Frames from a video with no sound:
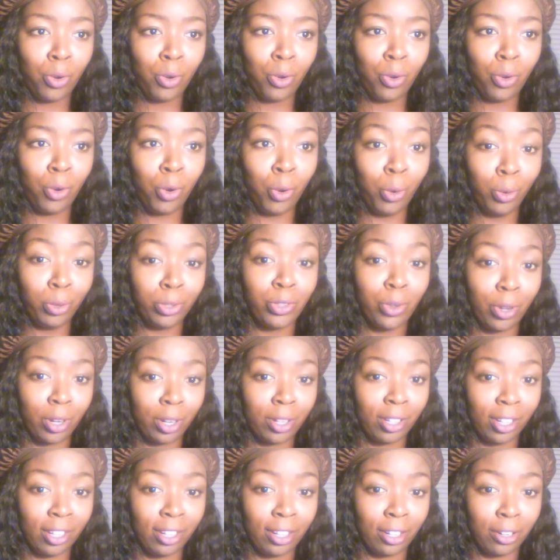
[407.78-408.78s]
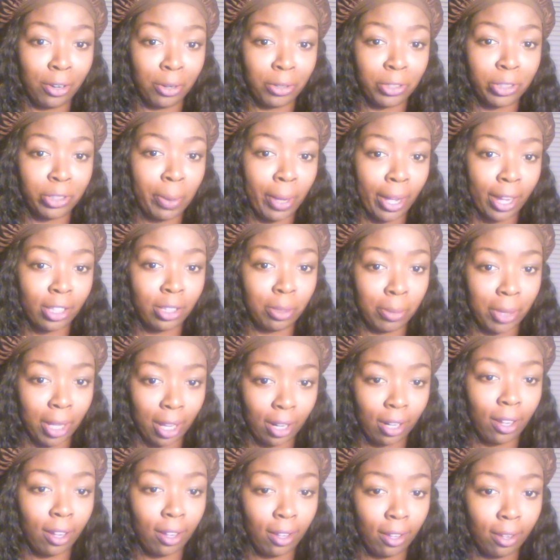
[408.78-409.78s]
who's going to clean the girls' bathroom that
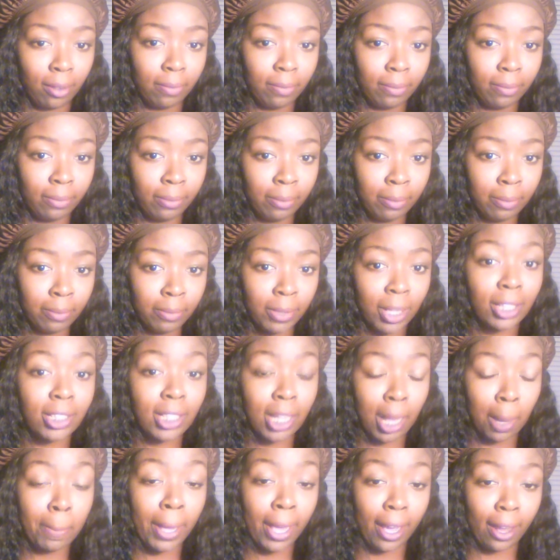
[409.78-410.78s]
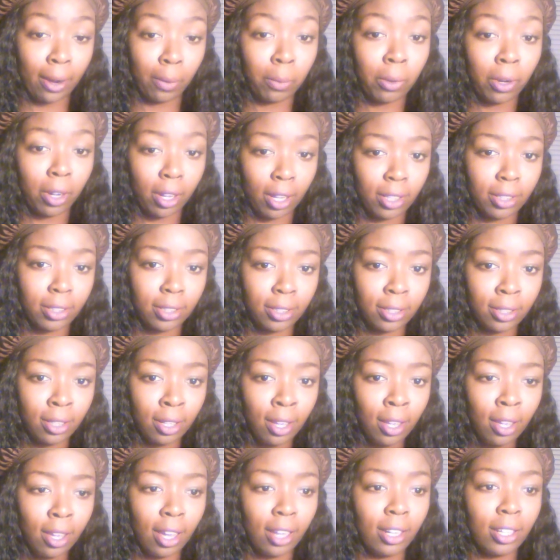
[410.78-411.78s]
night. That's how bad it was.
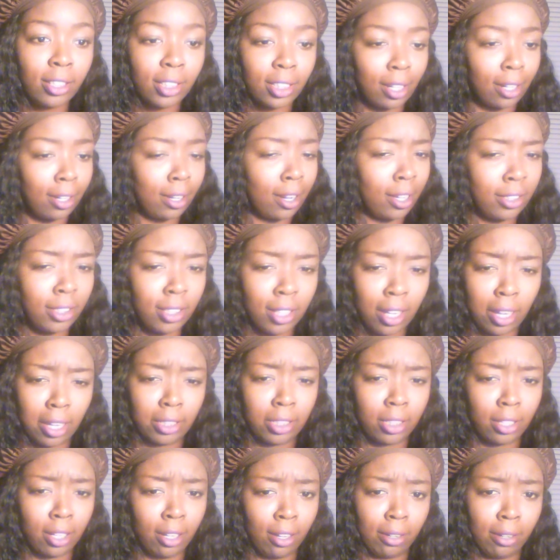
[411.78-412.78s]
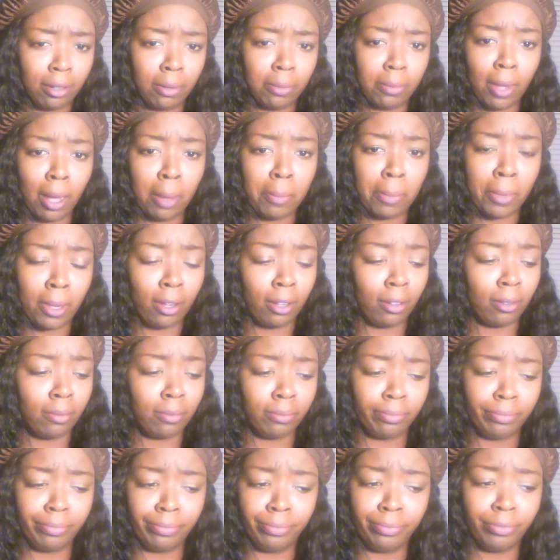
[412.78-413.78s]
And it's a nice-ass club. I mean,
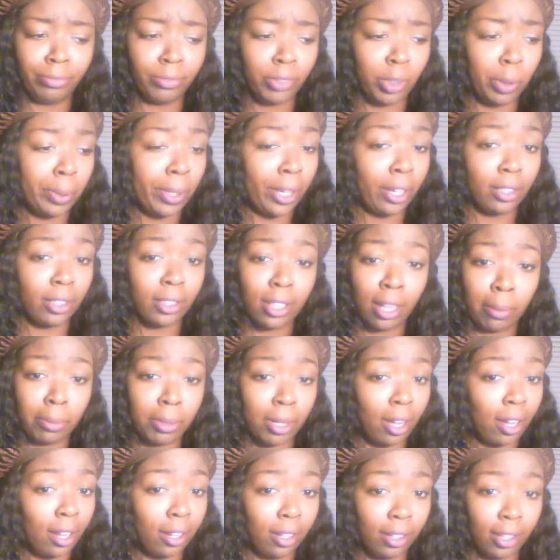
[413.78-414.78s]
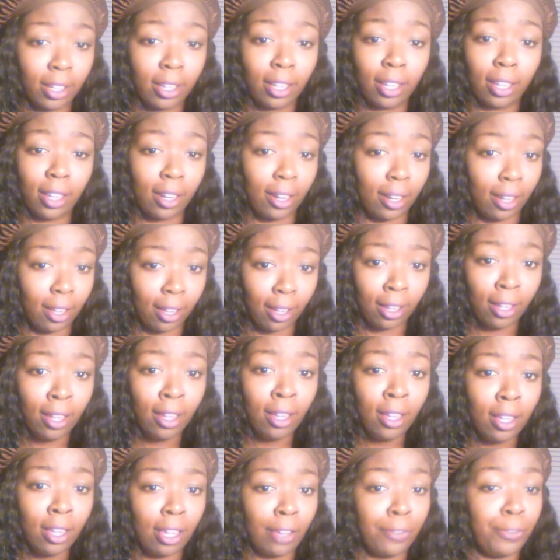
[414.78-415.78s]
you paying top dollar to get in there
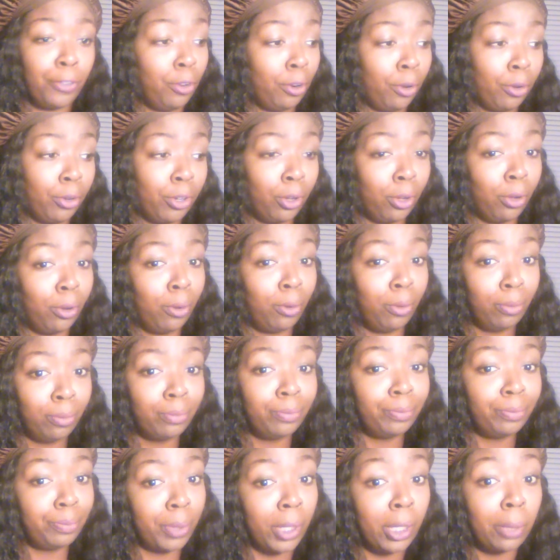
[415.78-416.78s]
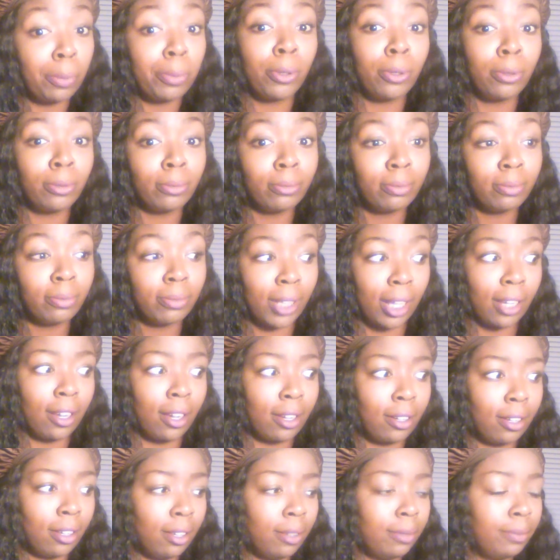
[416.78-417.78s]
if you don't know people like I
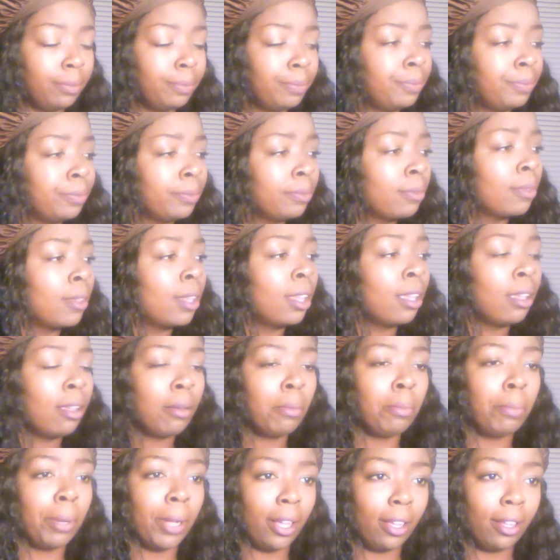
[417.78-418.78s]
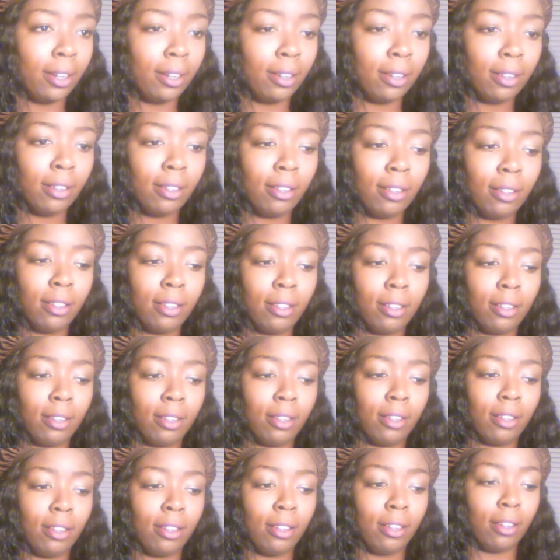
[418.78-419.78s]
did. But
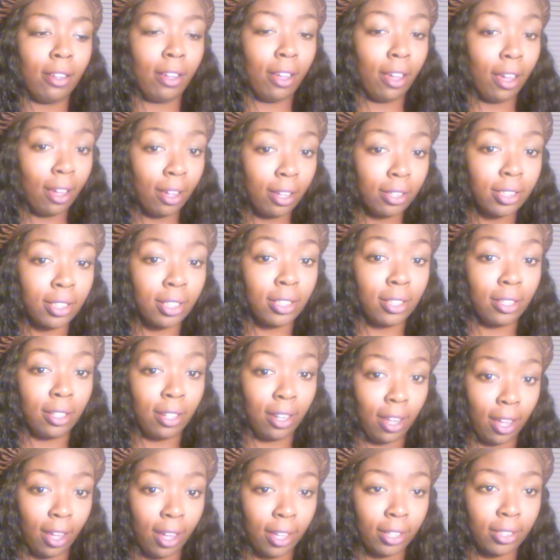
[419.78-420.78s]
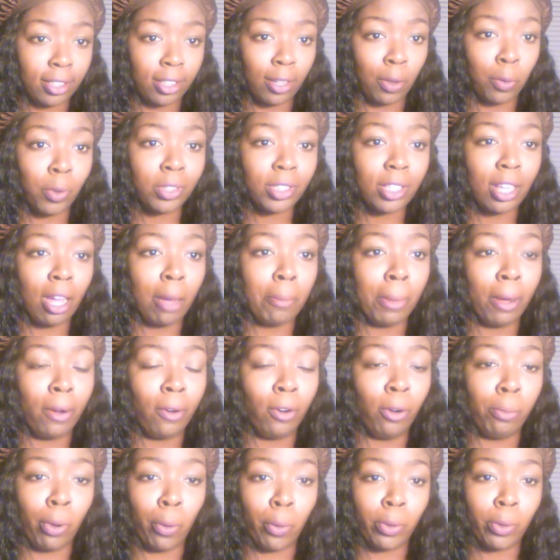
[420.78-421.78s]
ass is nasty. One time my
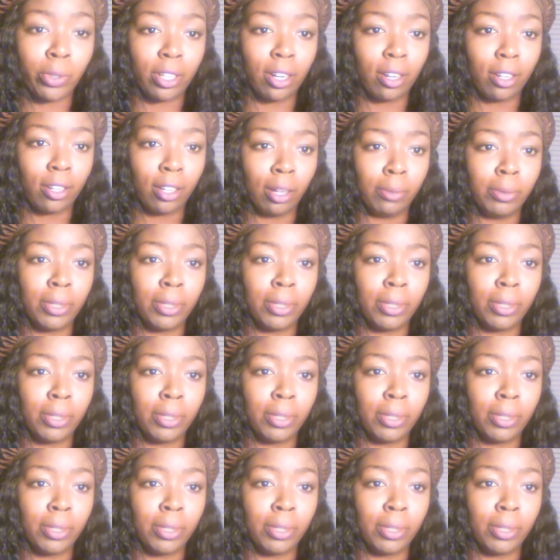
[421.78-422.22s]
homeboy was in a club